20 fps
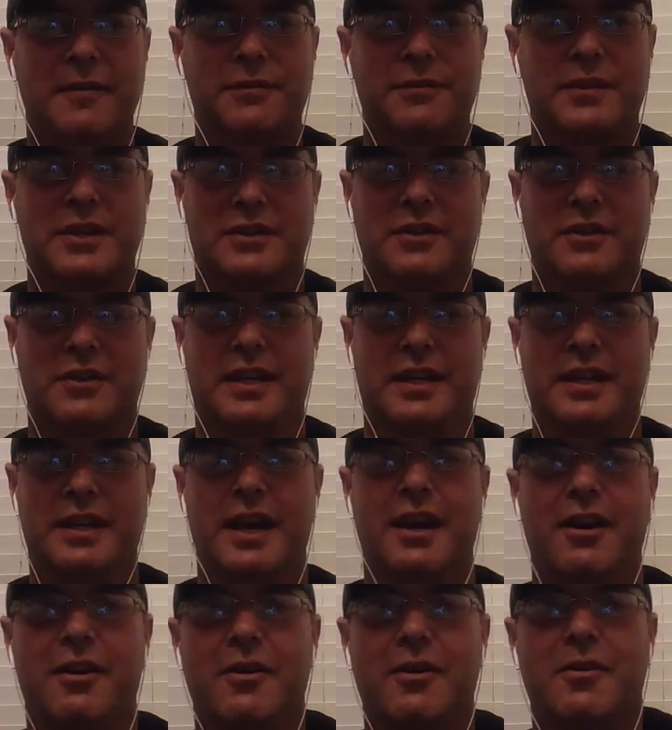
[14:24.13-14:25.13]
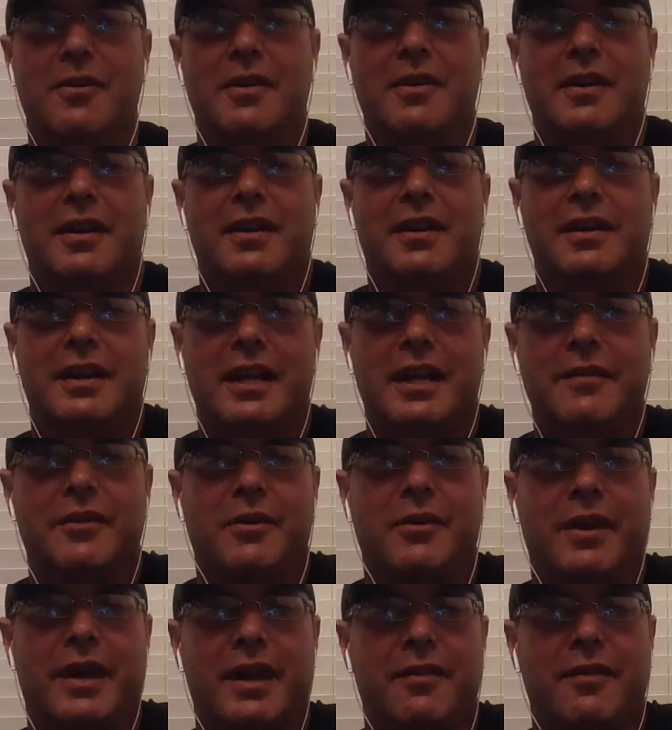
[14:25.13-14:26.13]
because like now, even
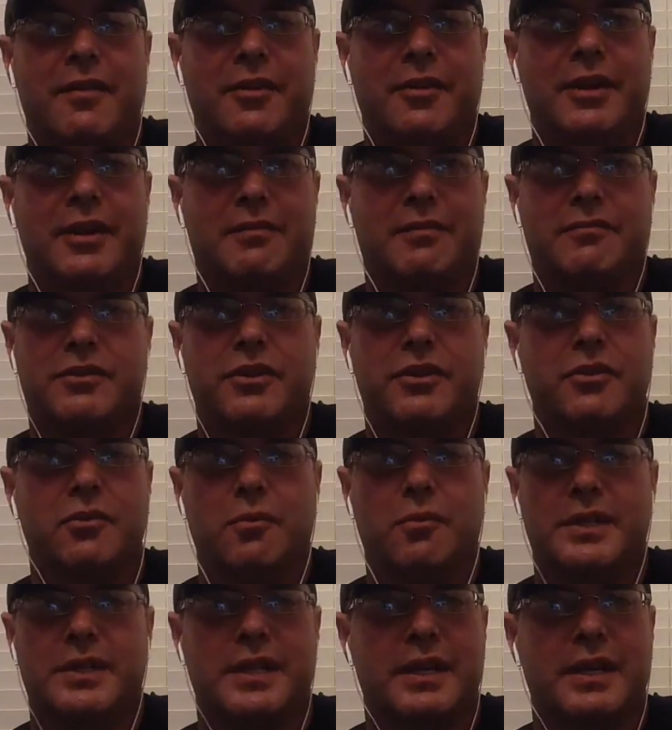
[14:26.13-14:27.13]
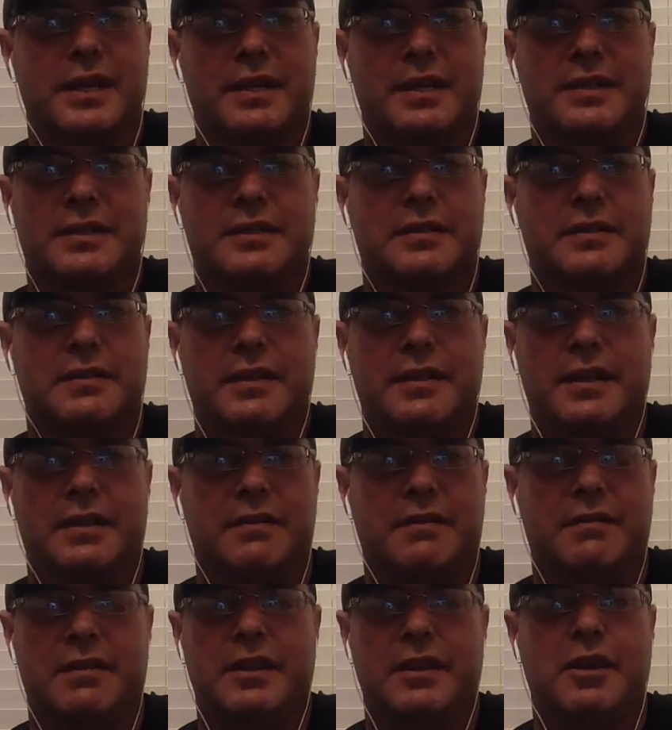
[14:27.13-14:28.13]
though I have like 2 retics
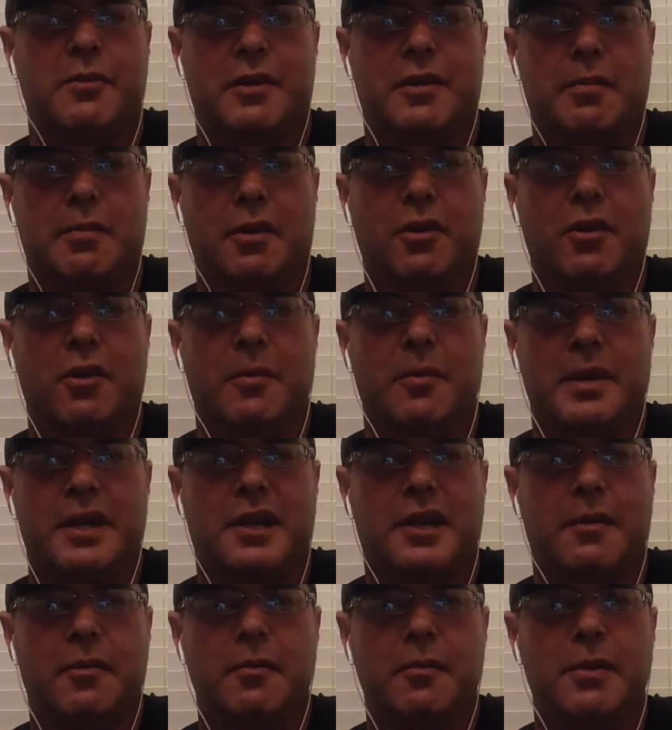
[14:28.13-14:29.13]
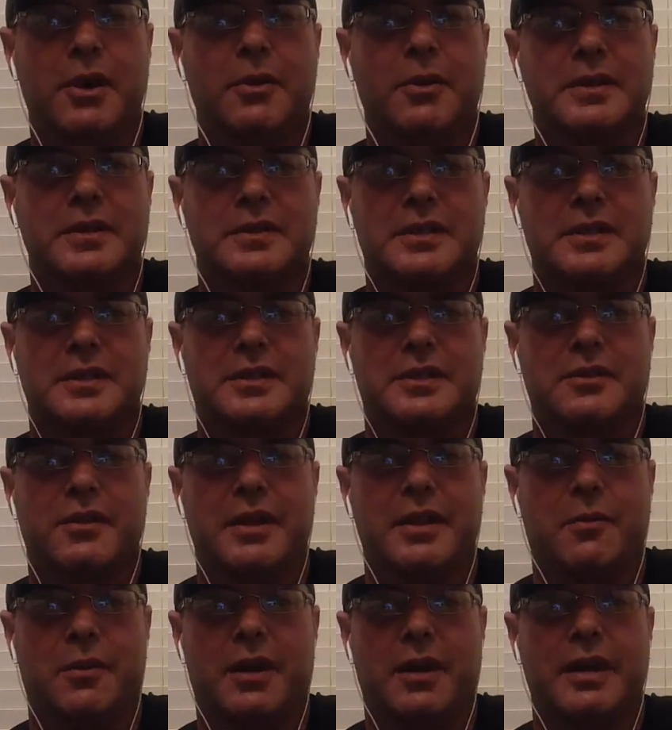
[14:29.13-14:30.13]
and, you know, and a berm and a couple boas, it's
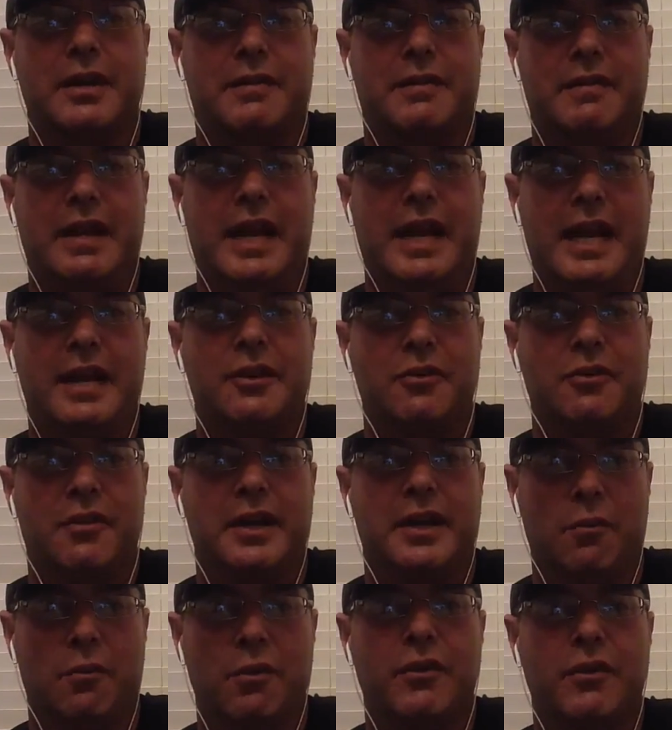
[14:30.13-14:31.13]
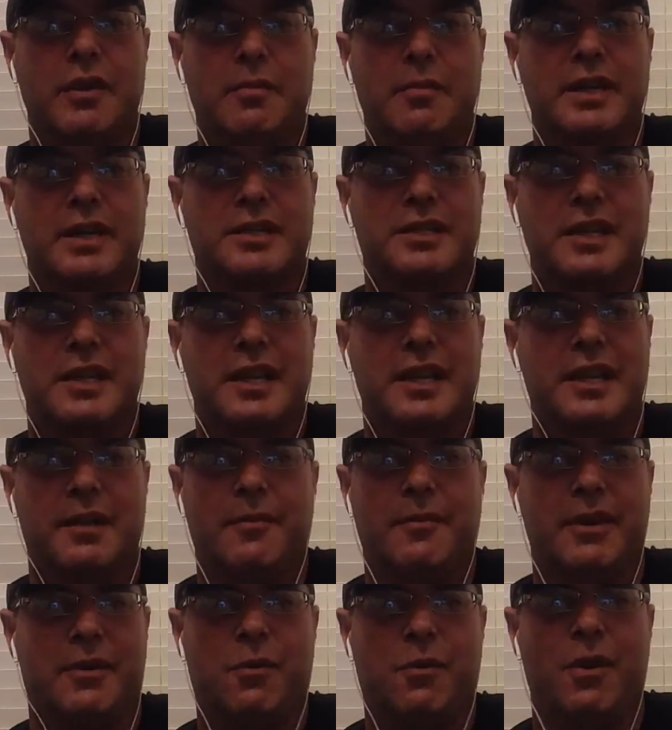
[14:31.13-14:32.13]
like when I handle like a really big snake,
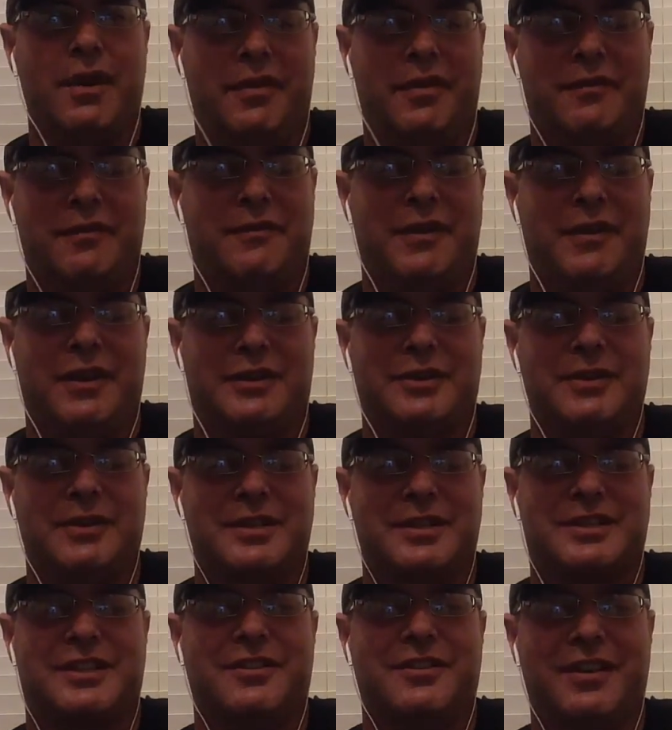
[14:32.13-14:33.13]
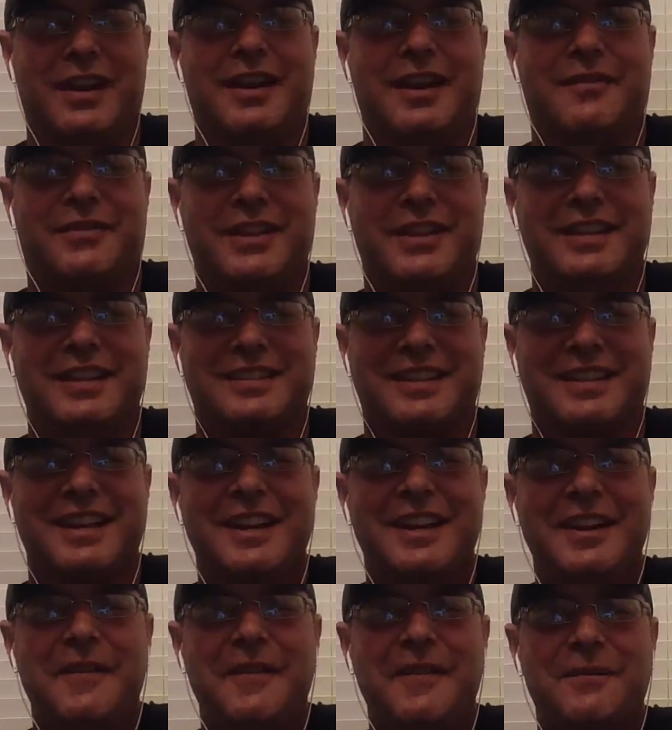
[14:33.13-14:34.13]
I'm like, why the fuck do I still have these?
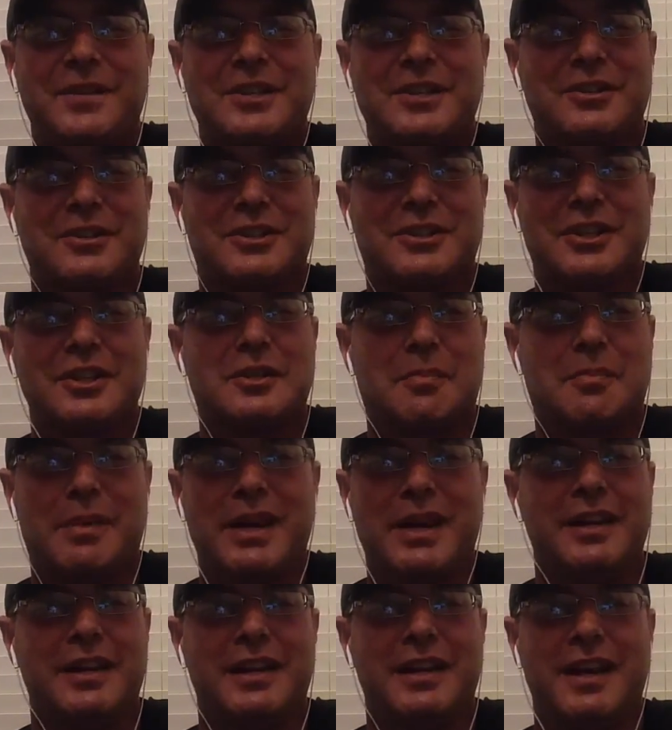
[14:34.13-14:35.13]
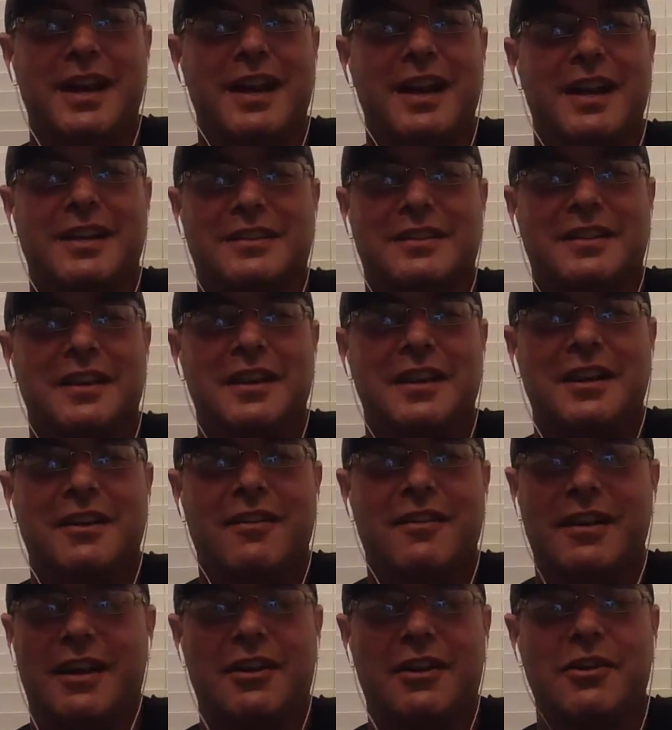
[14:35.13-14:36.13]
These are such a pain in the ass.
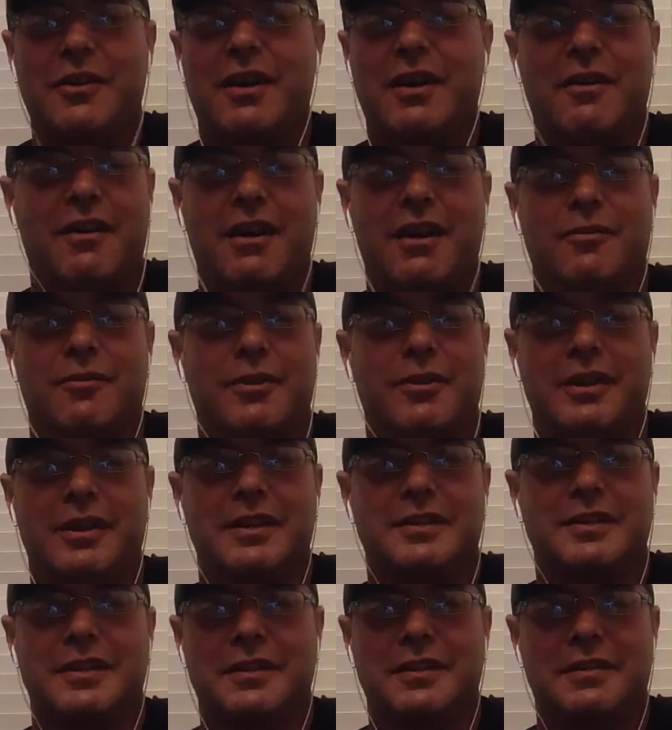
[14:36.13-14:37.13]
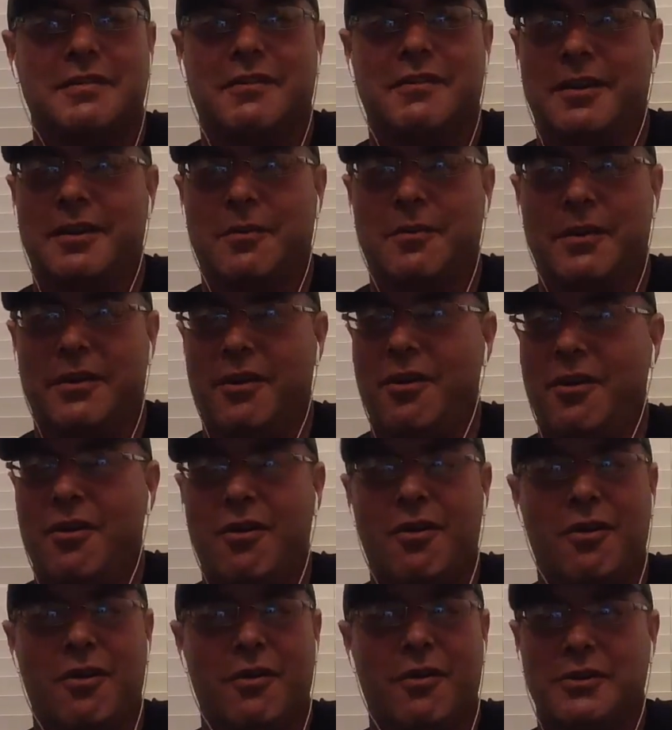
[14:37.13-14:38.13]
Like, I don't know how Ivory does it, like with
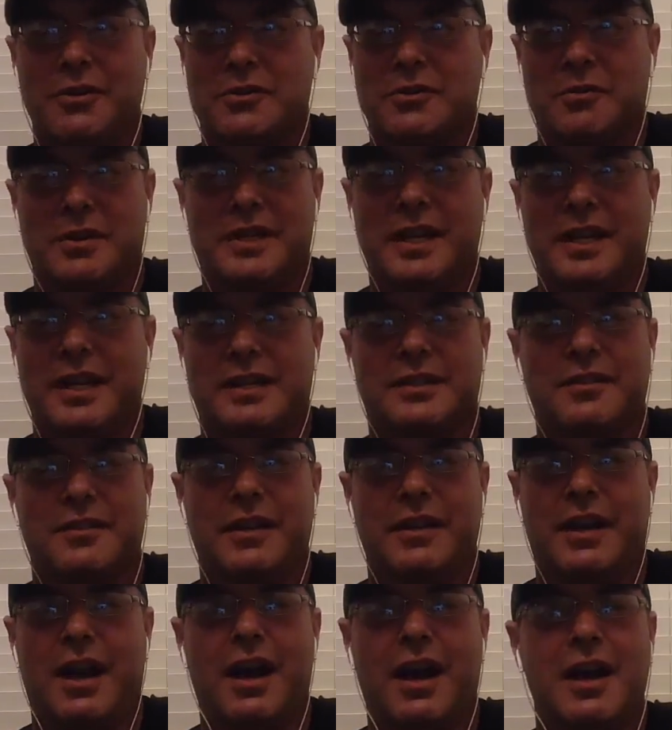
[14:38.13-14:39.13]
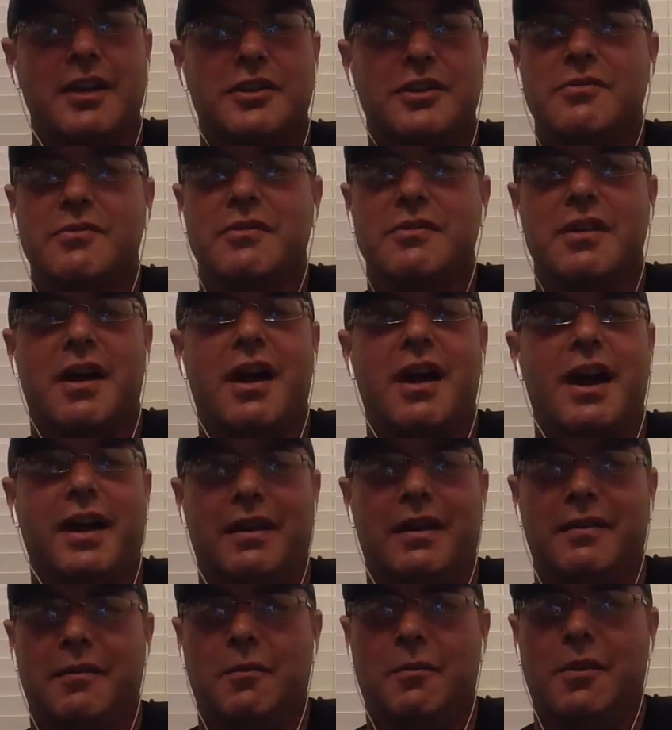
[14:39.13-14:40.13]
all those retics, like I do
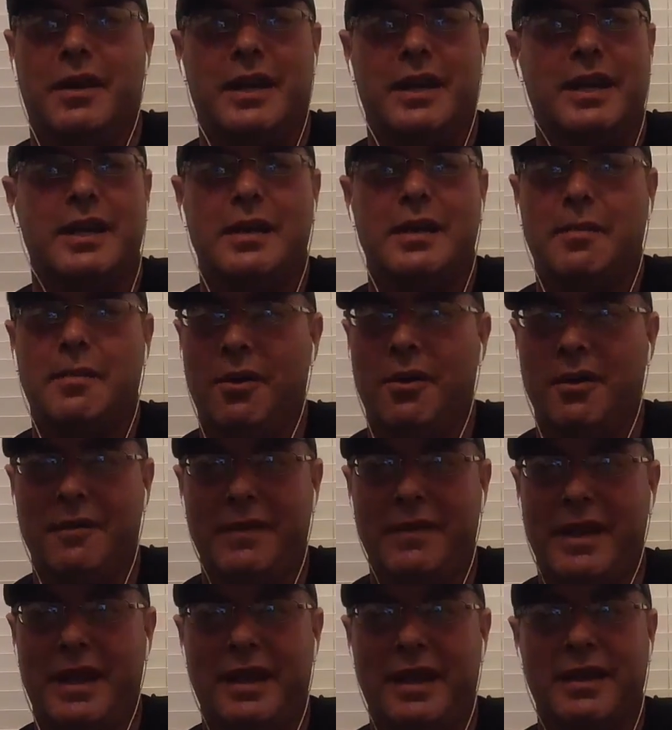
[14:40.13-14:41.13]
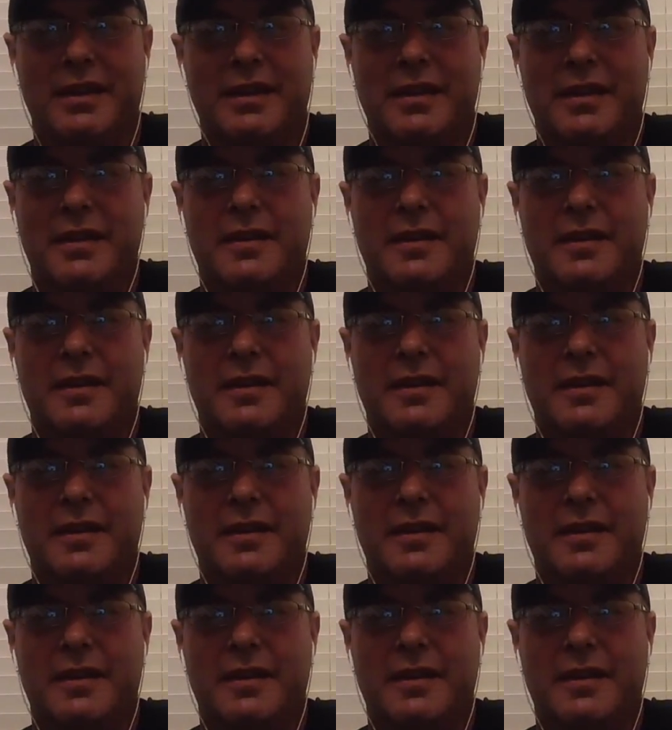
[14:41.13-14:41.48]
not want any part of that.